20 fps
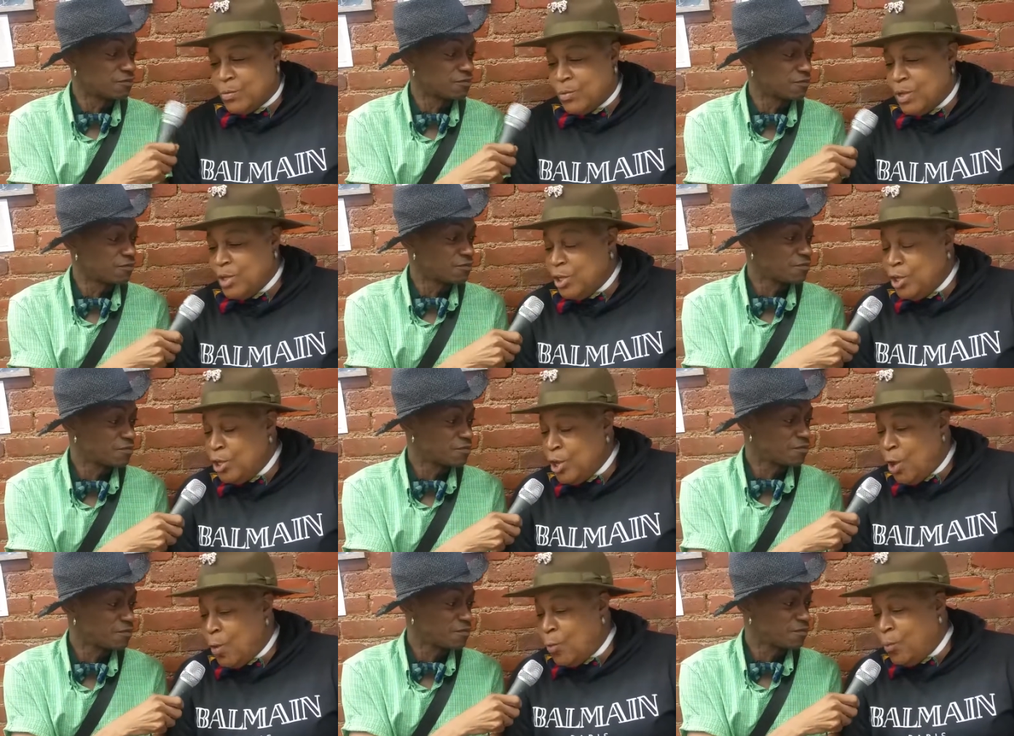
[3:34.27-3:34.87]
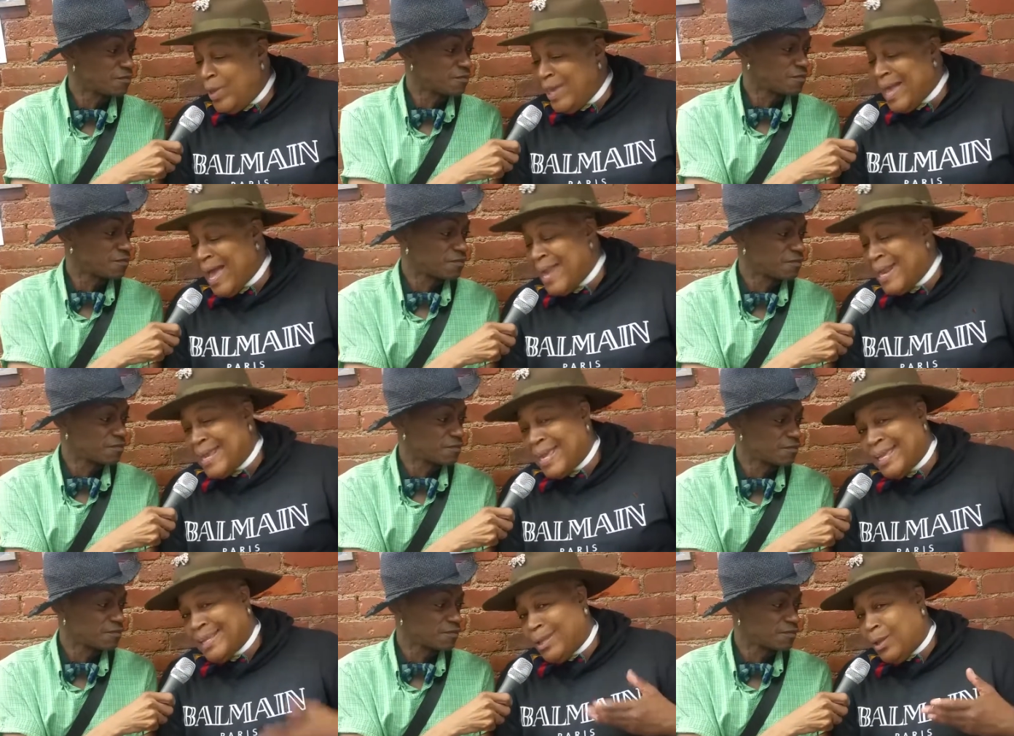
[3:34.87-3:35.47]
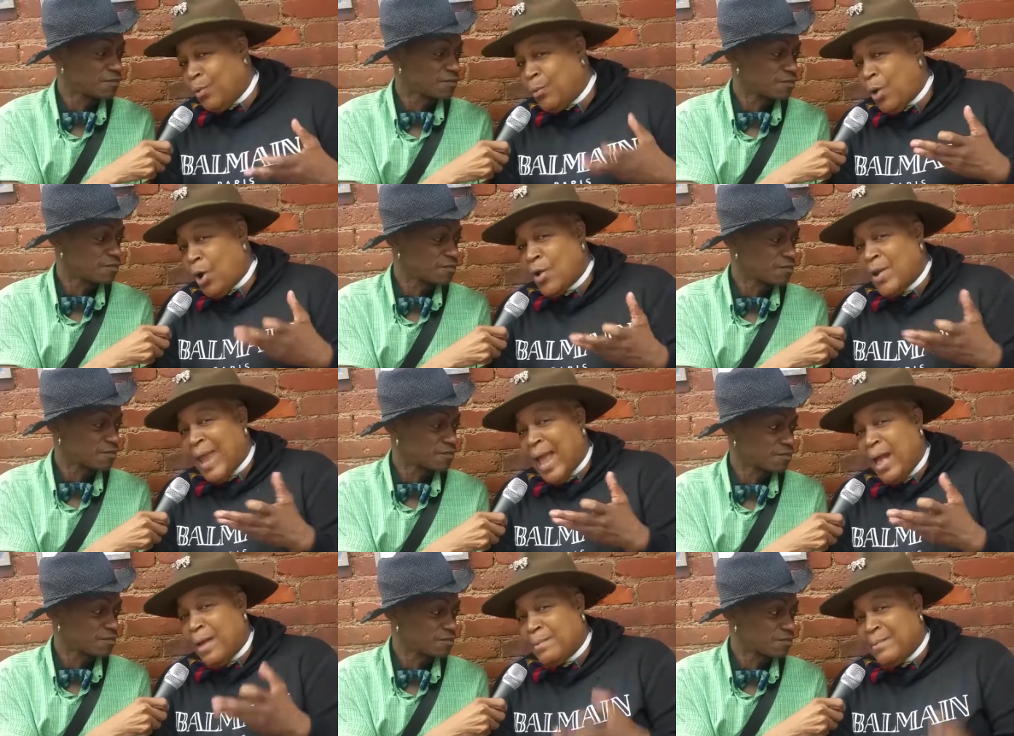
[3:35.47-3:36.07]
Speaker 1: Well, you know, we got to get the
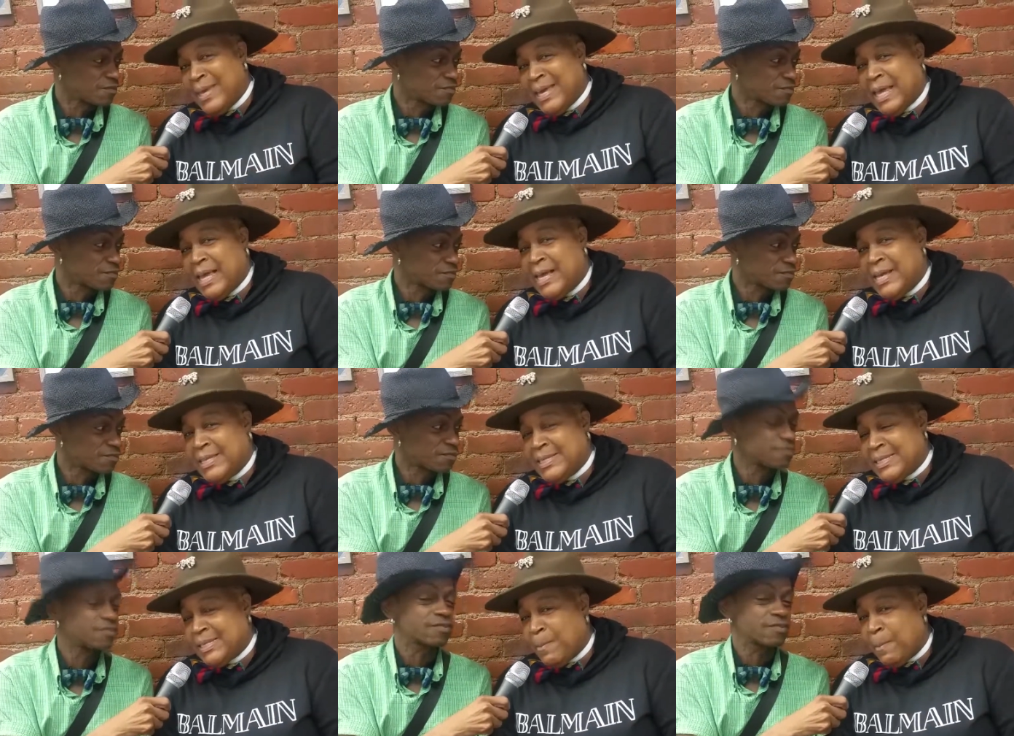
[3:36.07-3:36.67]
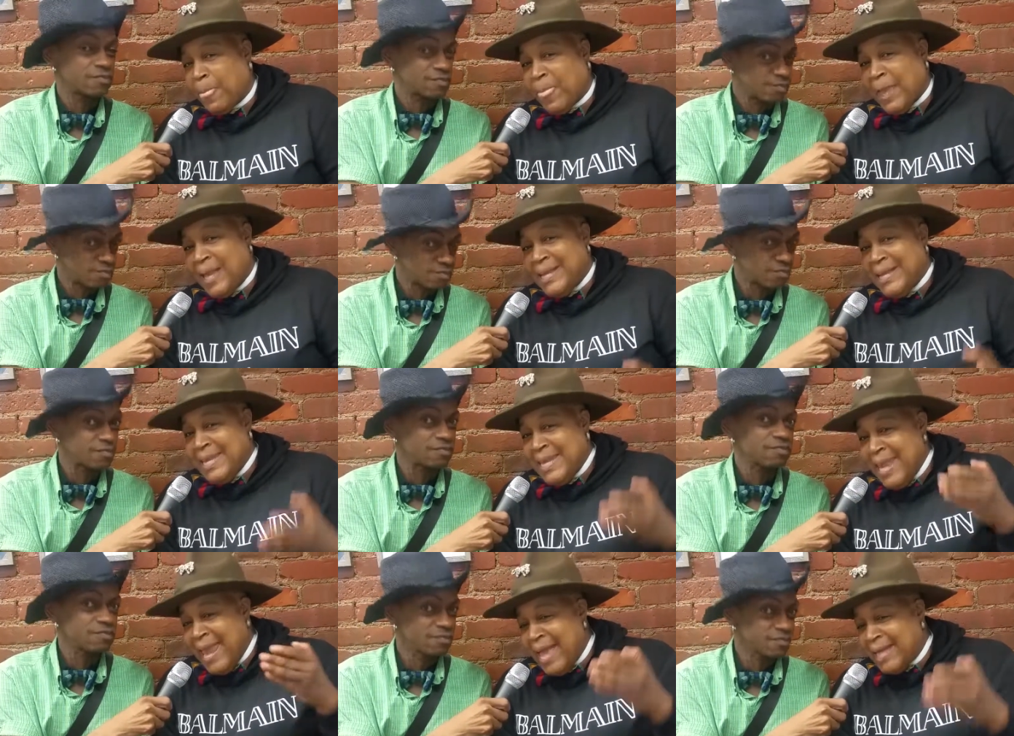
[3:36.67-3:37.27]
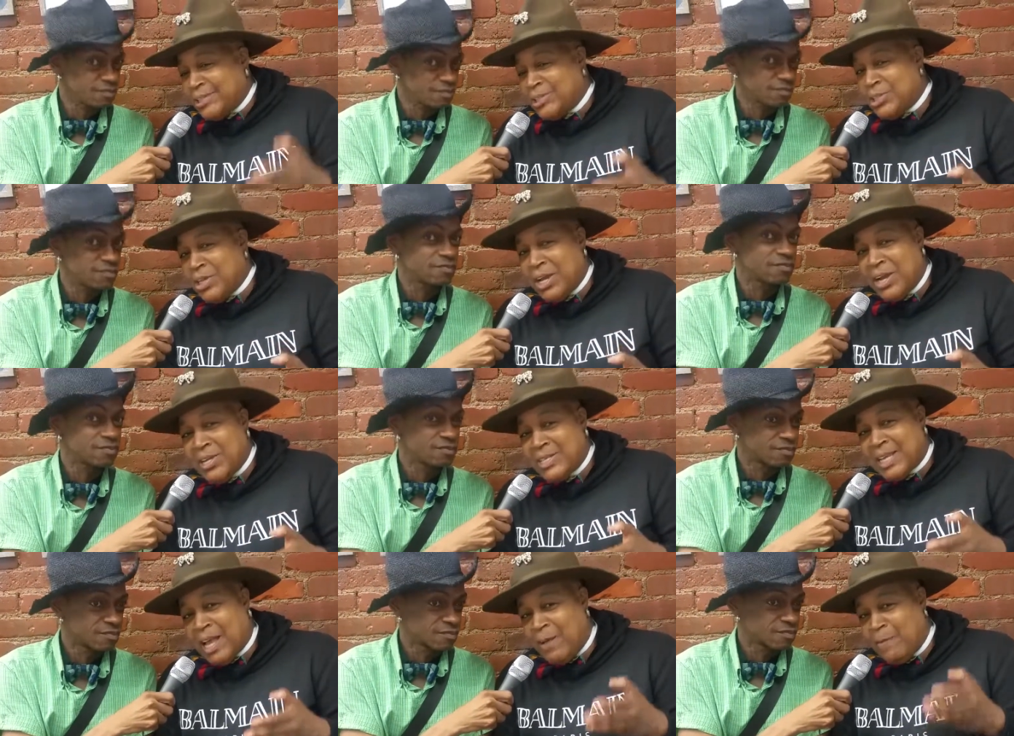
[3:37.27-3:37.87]
word out because next
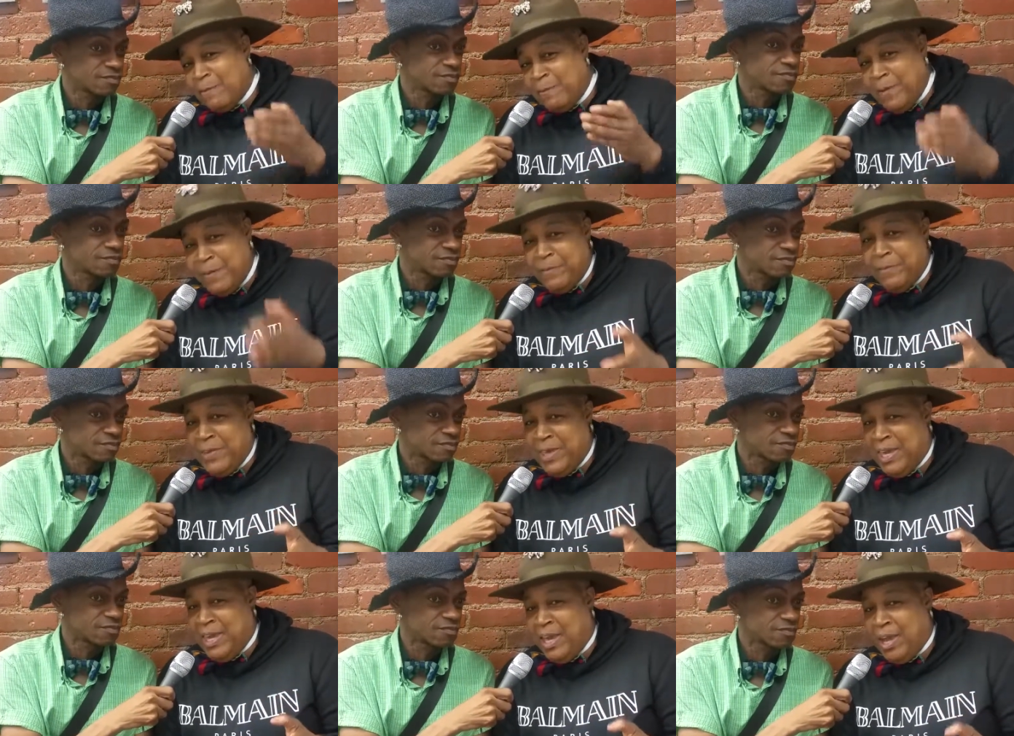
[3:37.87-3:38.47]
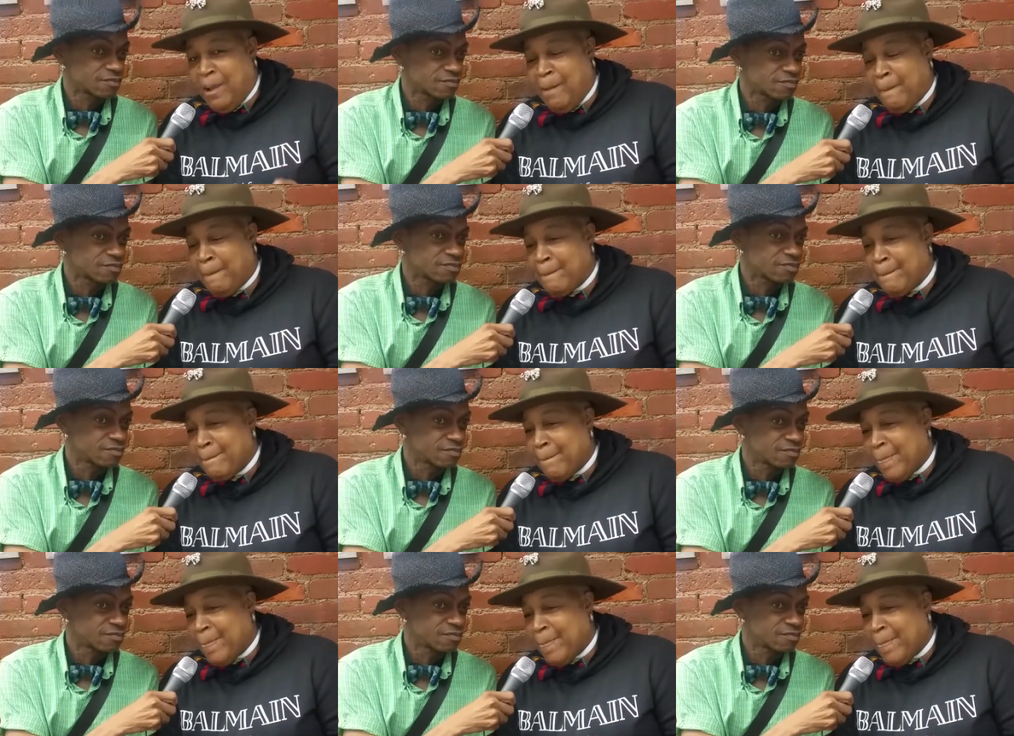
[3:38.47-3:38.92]
year is our fifth year.